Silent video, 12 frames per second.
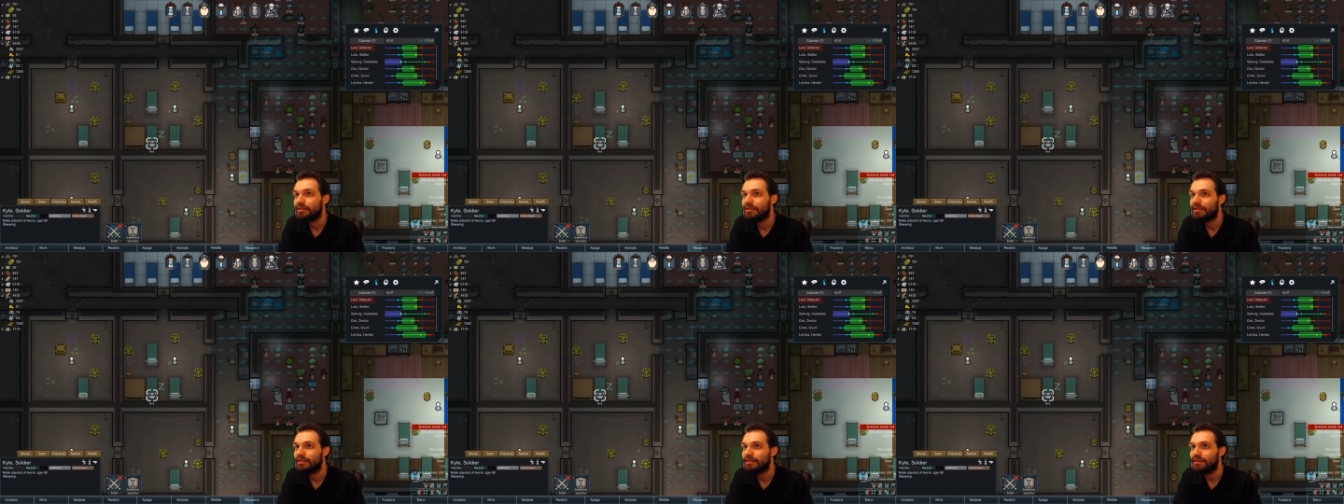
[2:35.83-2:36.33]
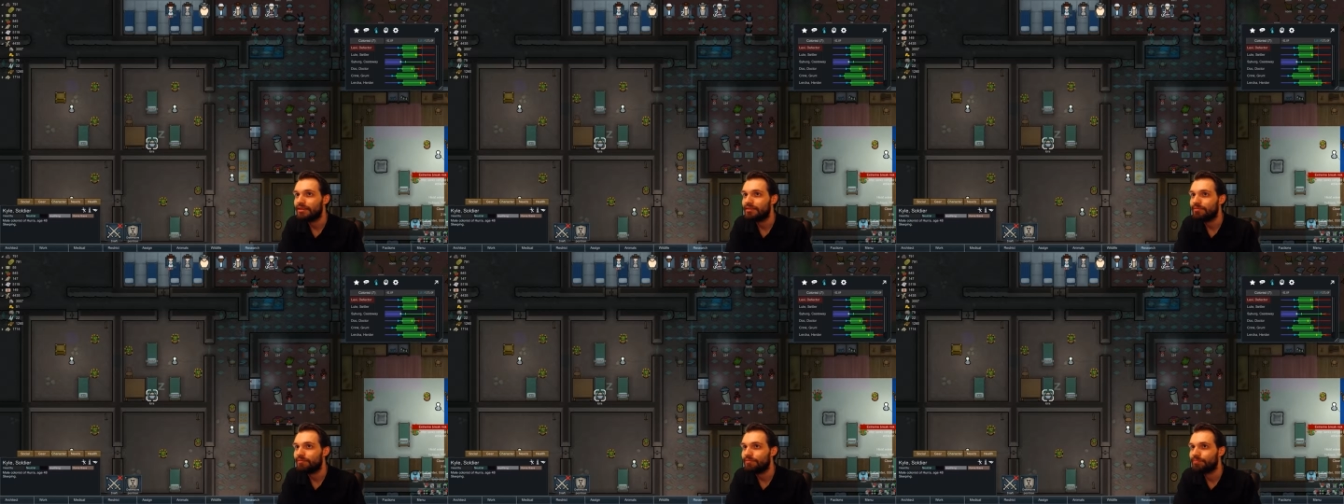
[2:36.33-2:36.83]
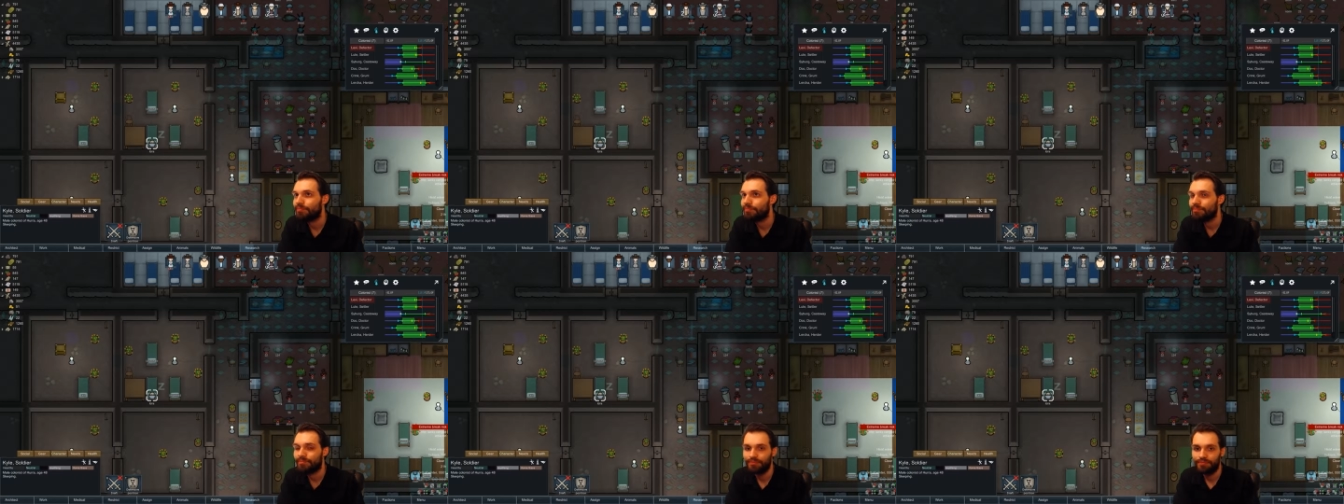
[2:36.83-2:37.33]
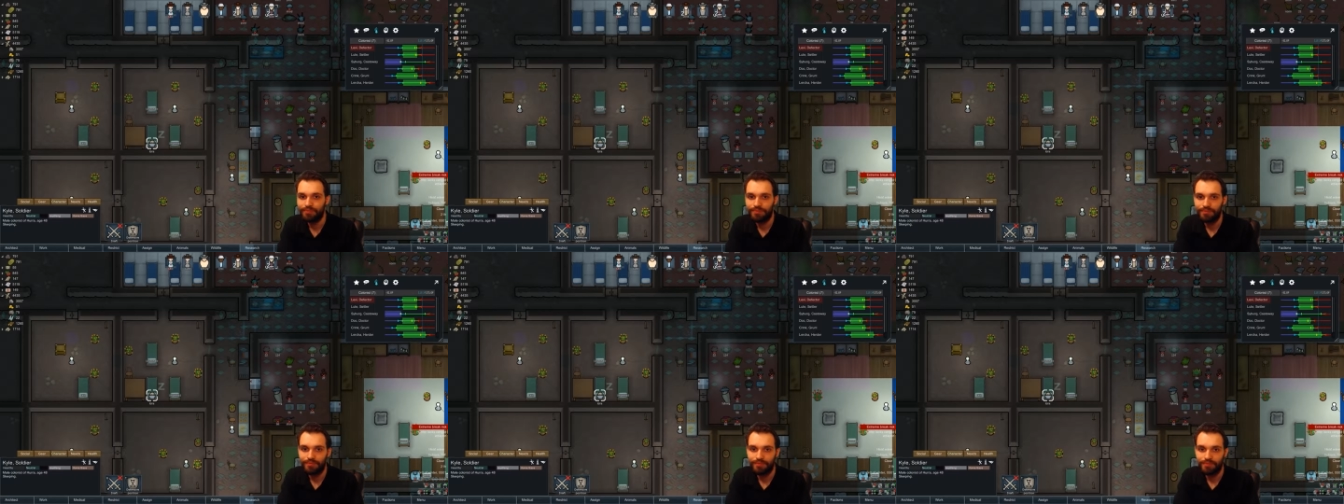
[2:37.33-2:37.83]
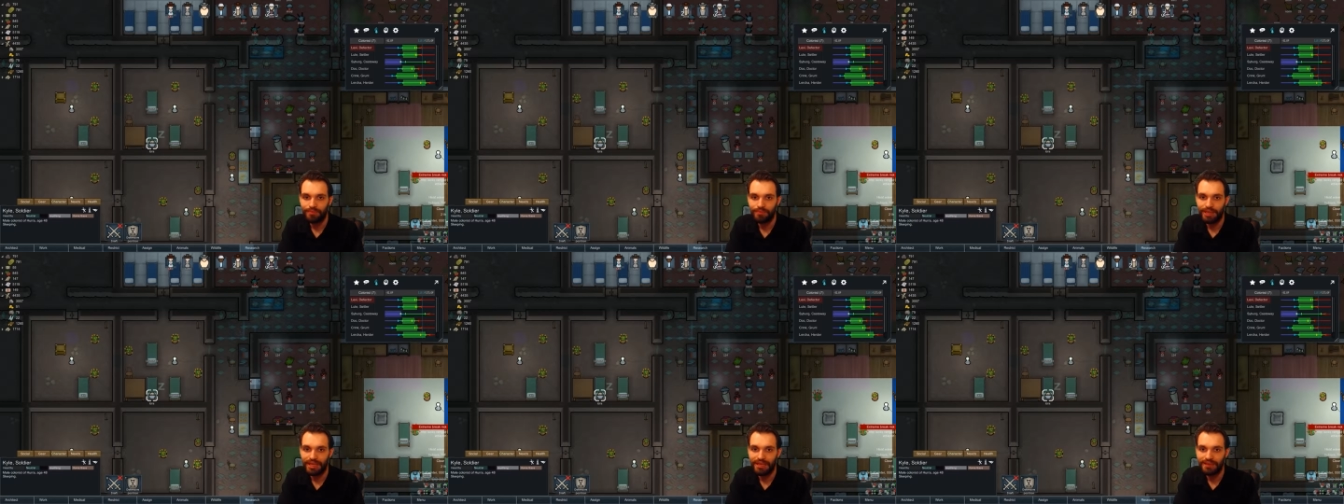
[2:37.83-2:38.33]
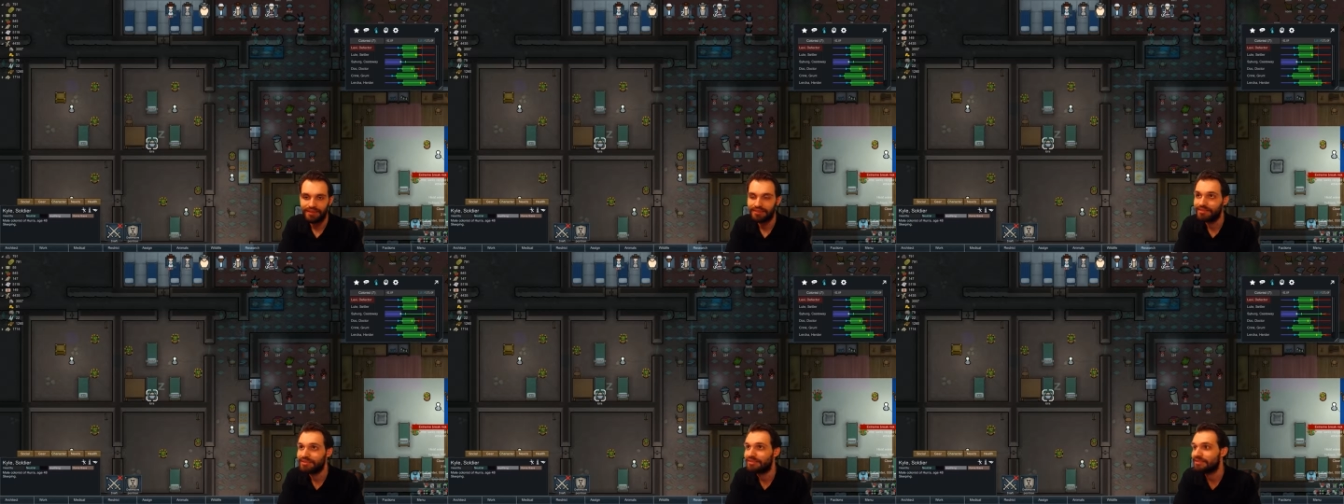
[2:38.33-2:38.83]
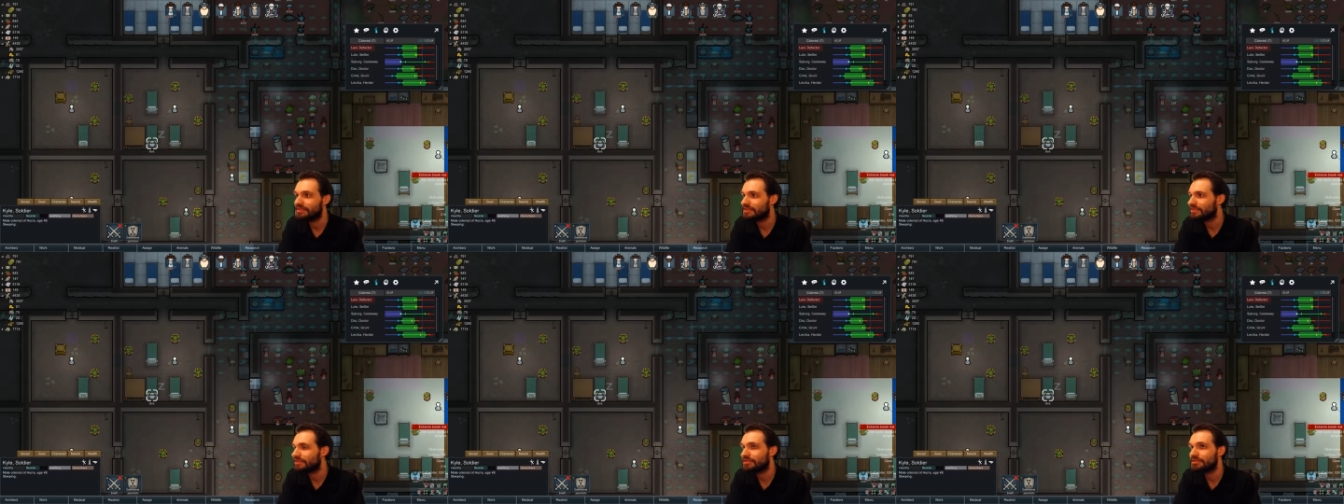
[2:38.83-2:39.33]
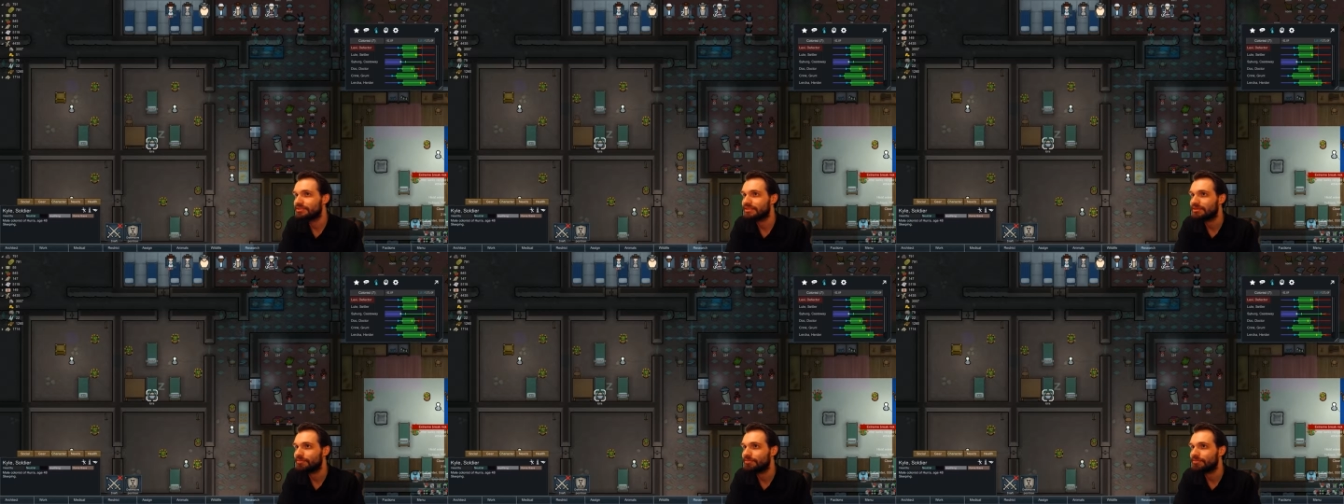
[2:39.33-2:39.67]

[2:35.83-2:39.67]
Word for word: Um, but yeah, and then still do some